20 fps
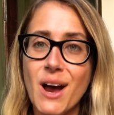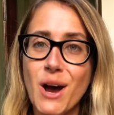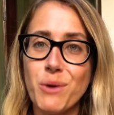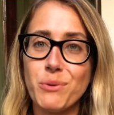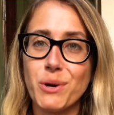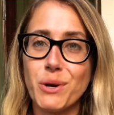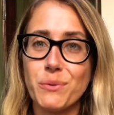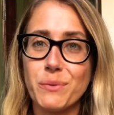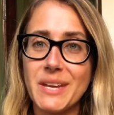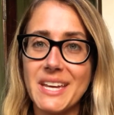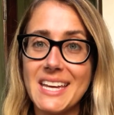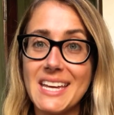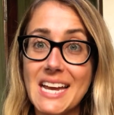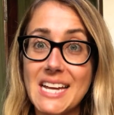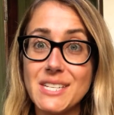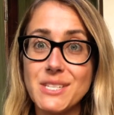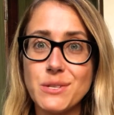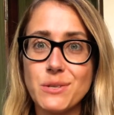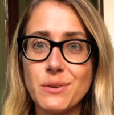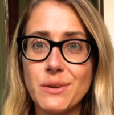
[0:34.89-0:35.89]
where we
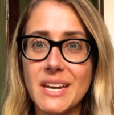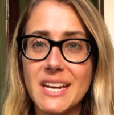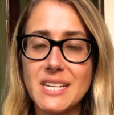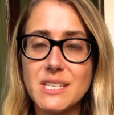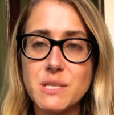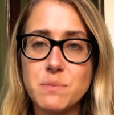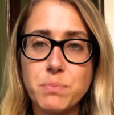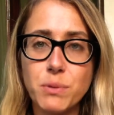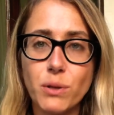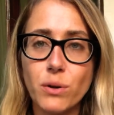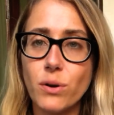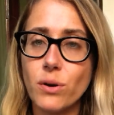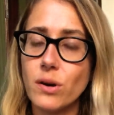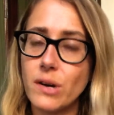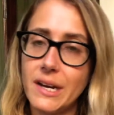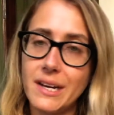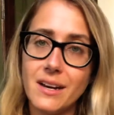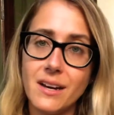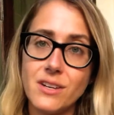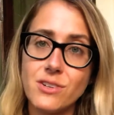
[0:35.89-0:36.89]
get to explore
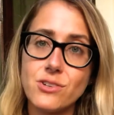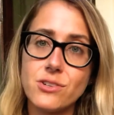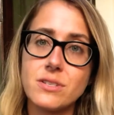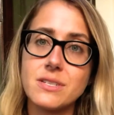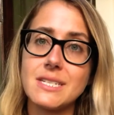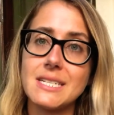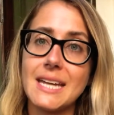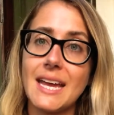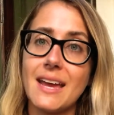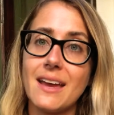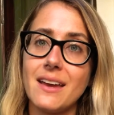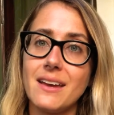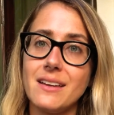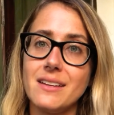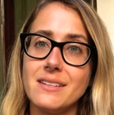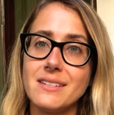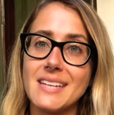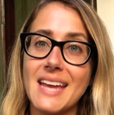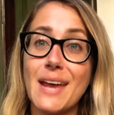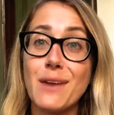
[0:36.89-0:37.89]
and
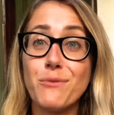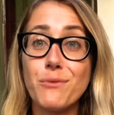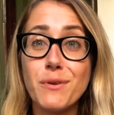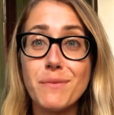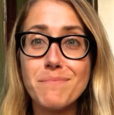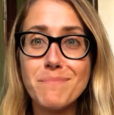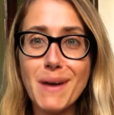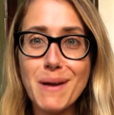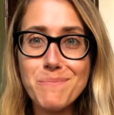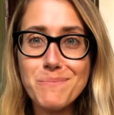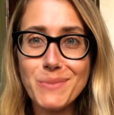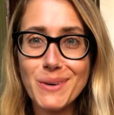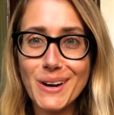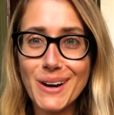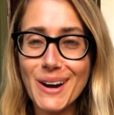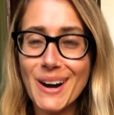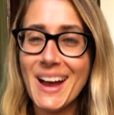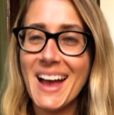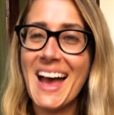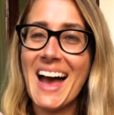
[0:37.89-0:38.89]
understand and
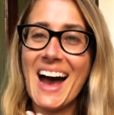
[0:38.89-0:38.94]
remember